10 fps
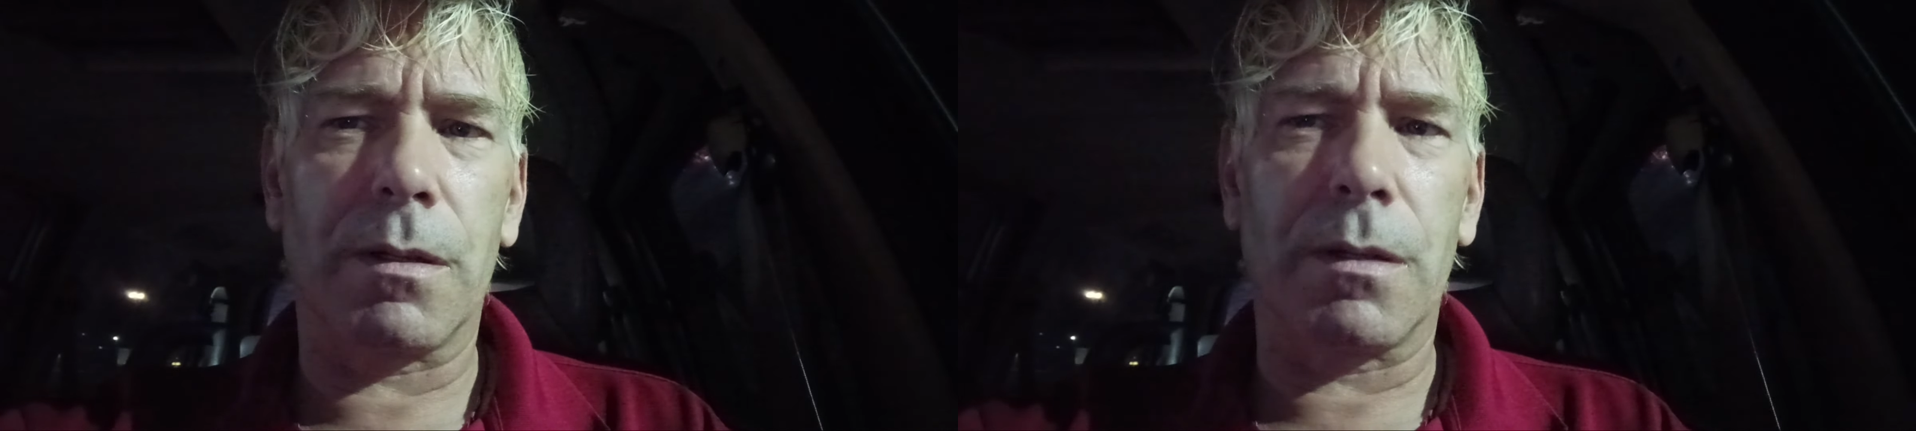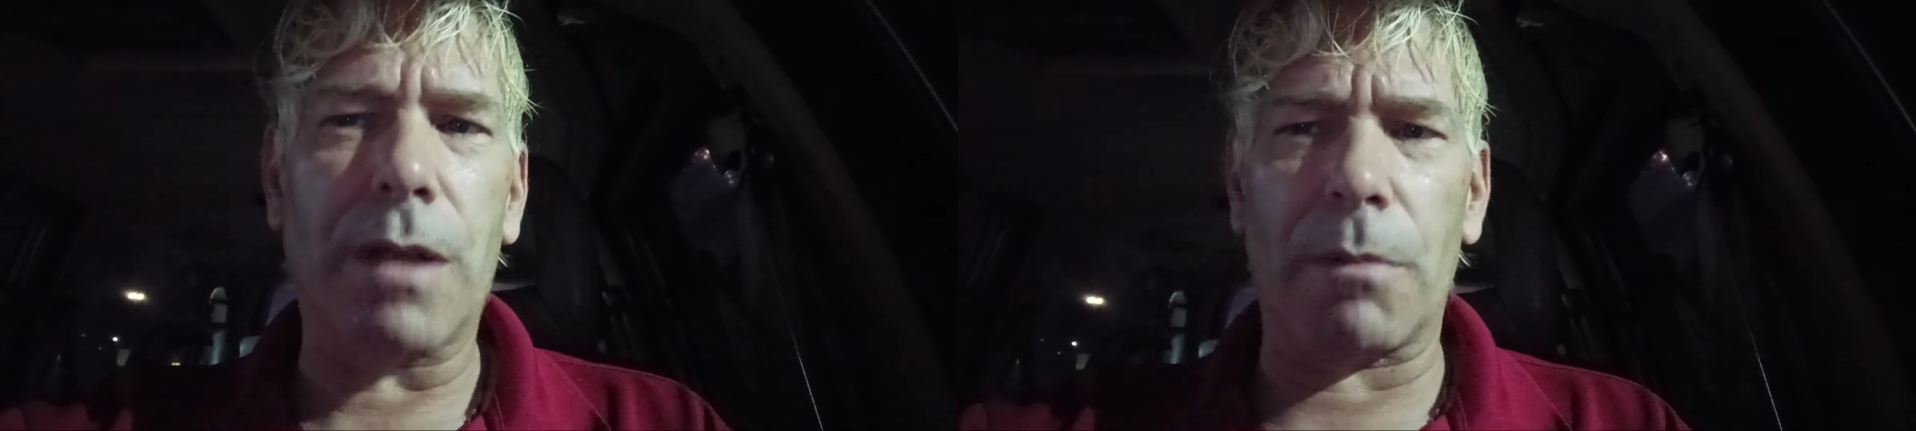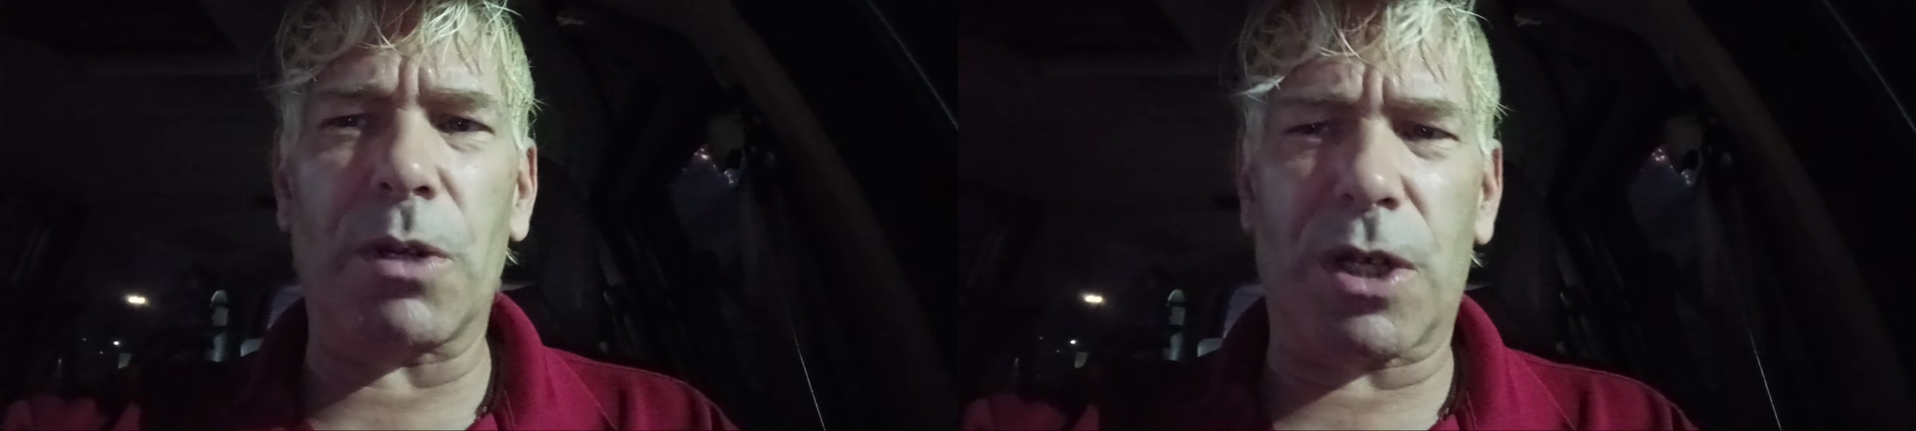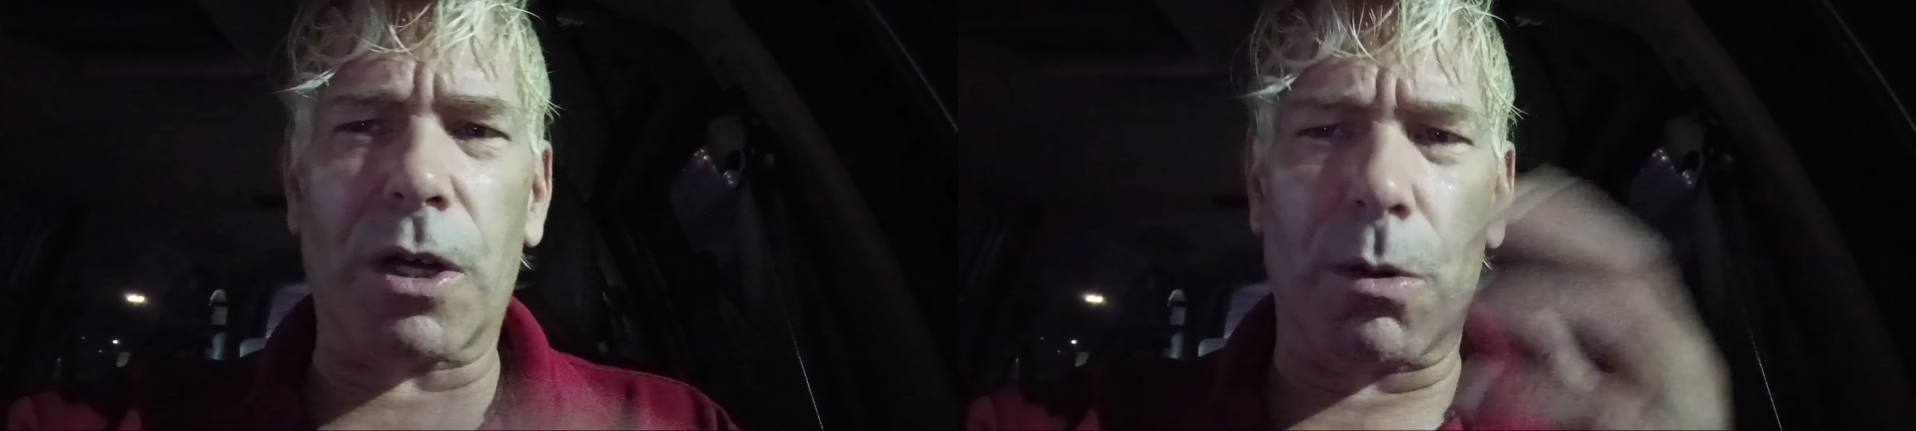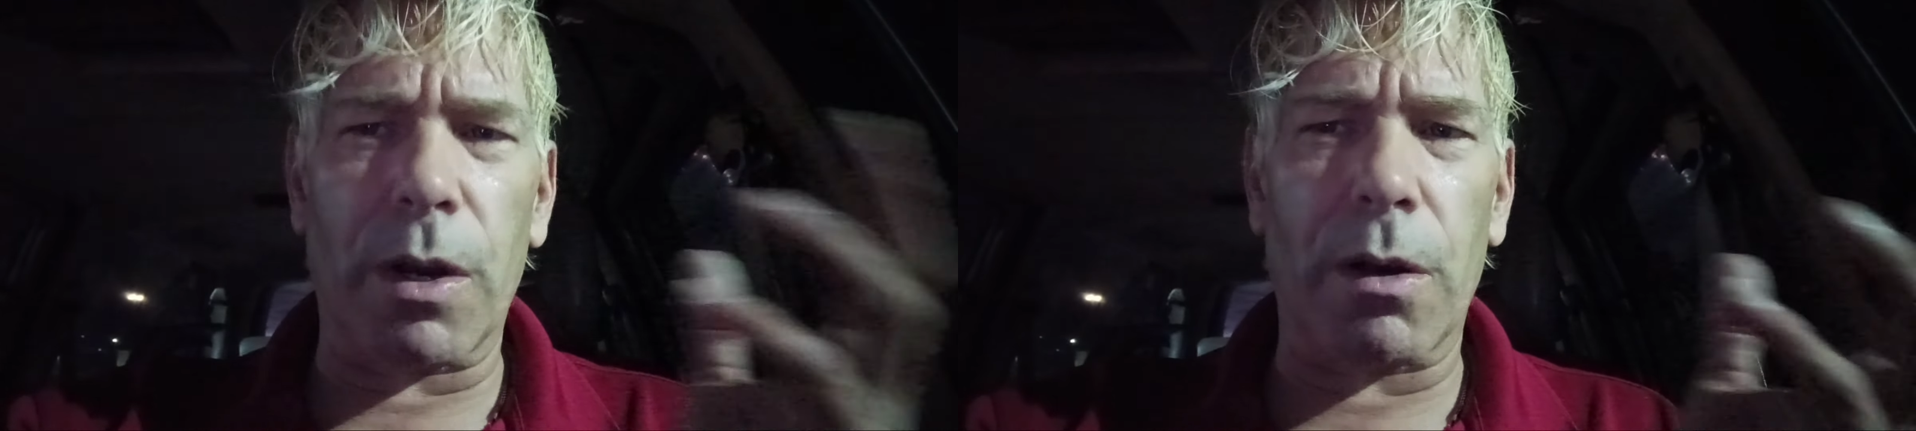That was the
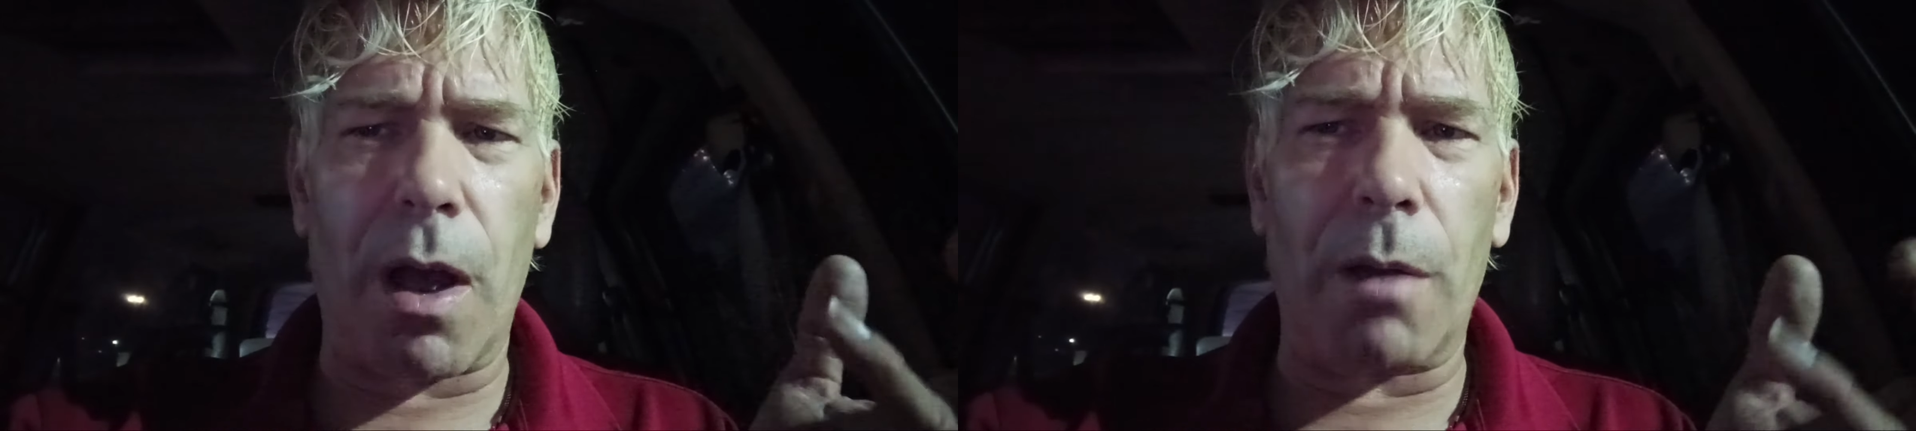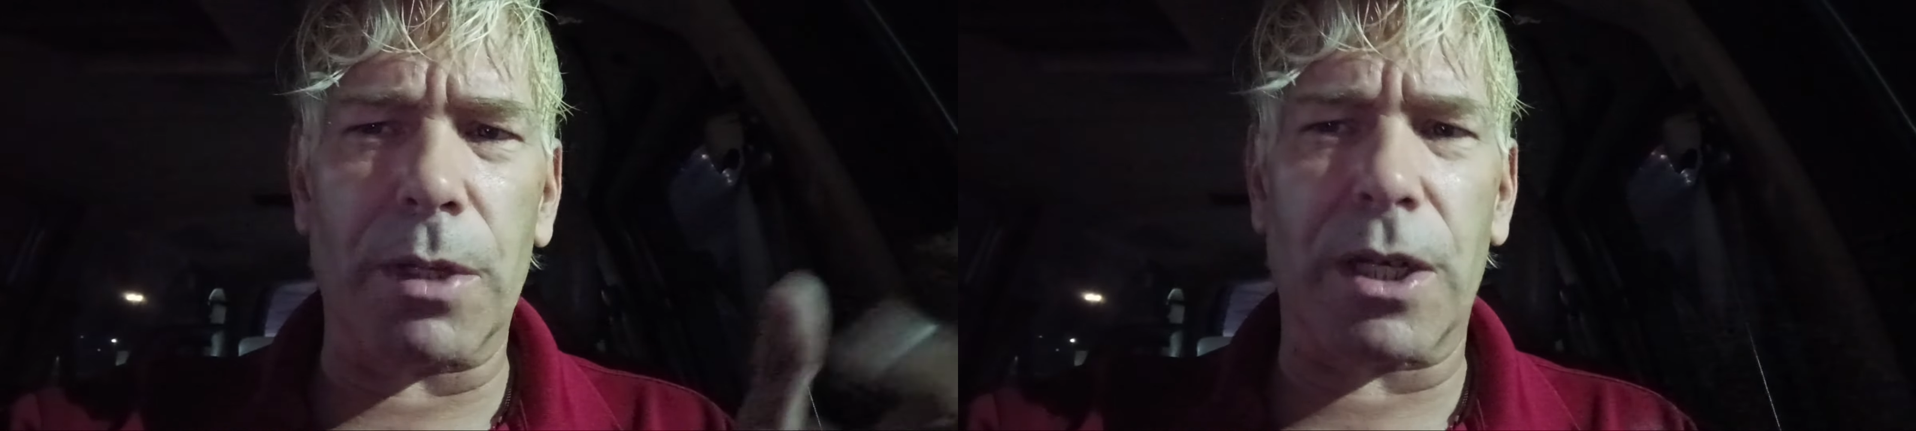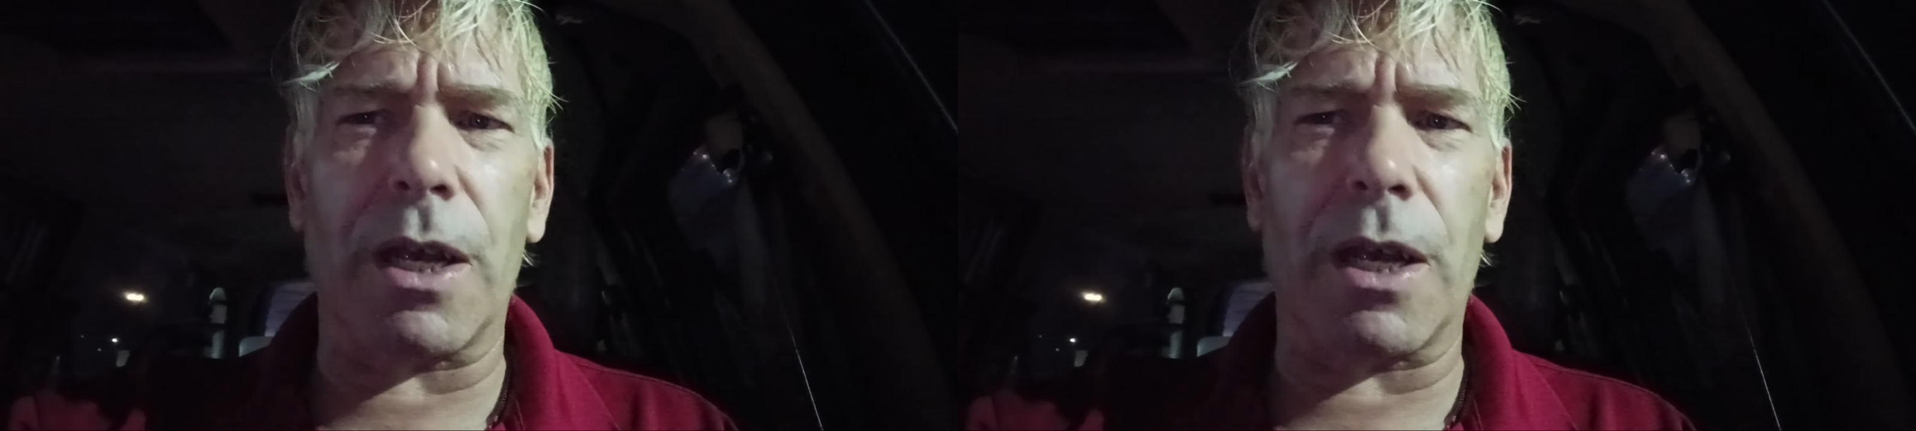career I was